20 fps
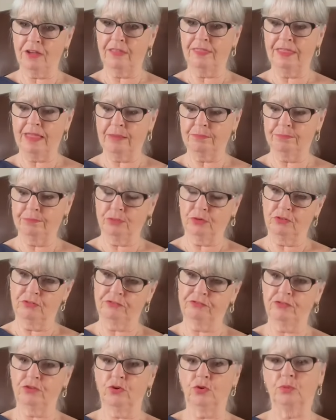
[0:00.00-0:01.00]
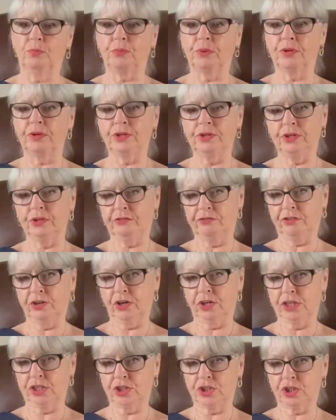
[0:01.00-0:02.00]
and then buff up your
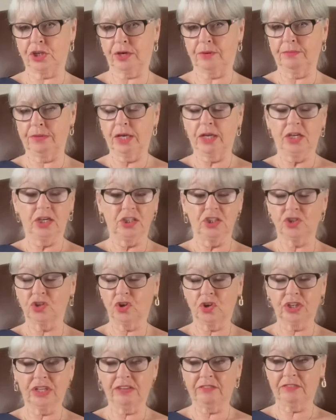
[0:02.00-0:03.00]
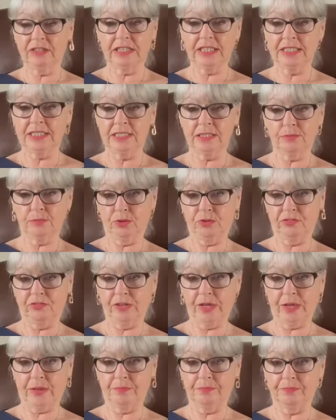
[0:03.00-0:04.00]
furniture. You don't even need to buff
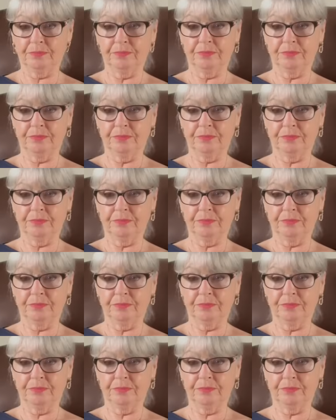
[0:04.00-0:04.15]
it.